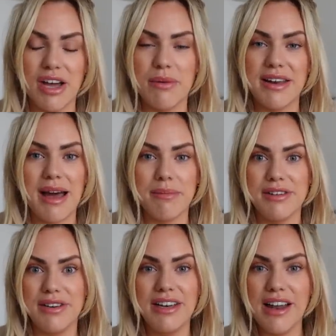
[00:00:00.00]
I would
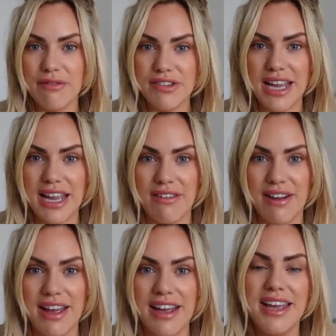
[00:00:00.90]
absolutely love to hear
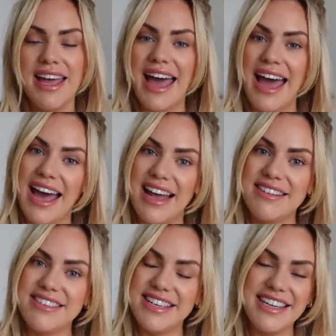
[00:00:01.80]
it.
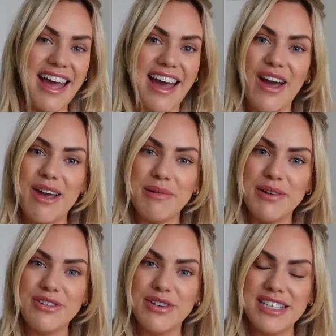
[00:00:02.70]
And yeah, I hope you
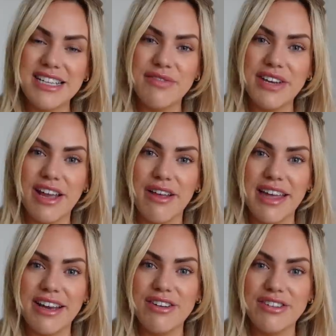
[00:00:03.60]
enjoyed this video.
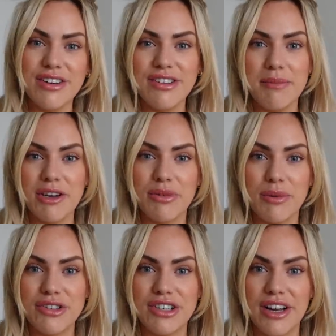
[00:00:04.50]
Thank you so, so much for
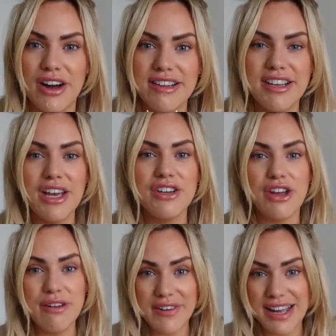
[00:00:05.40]
watching, guys.
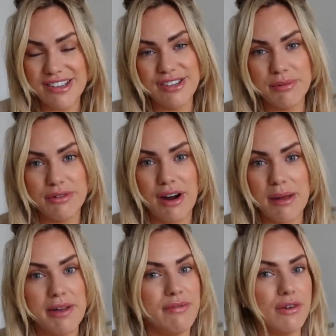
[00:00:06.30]
Don't forget to
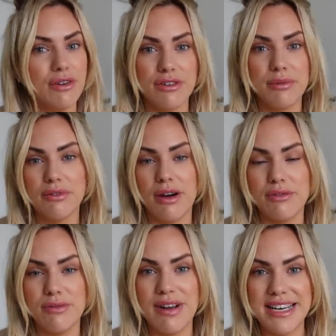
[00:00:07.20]
subscribe if you're not
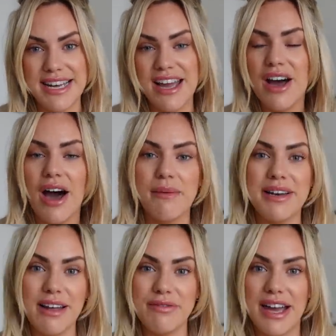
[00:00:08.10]
subscribed already. I would
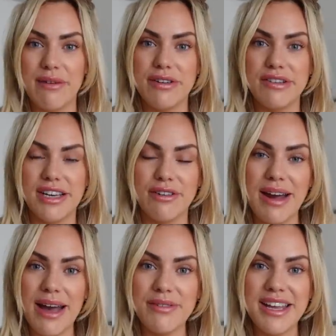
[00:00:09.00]
love to have you stick
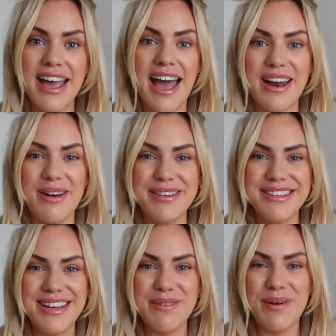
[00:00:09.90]
around, and I will
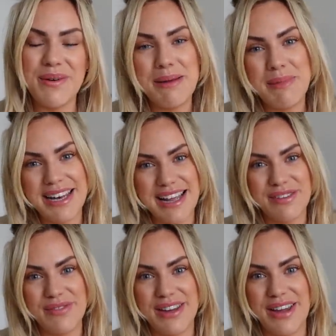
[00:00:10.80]
see you all in my
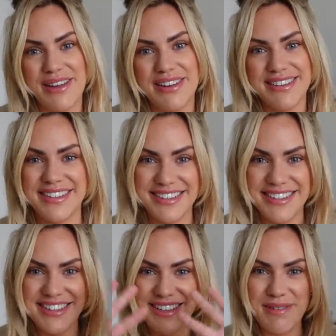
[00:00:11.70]
next video.
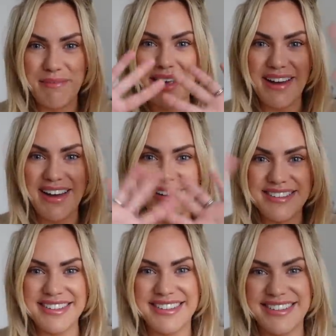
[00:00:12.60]
Bye,
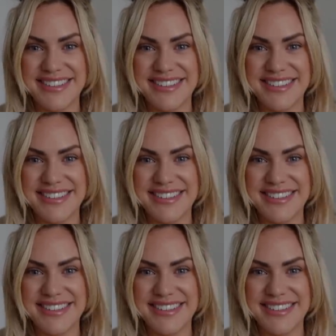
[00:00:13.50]
guys.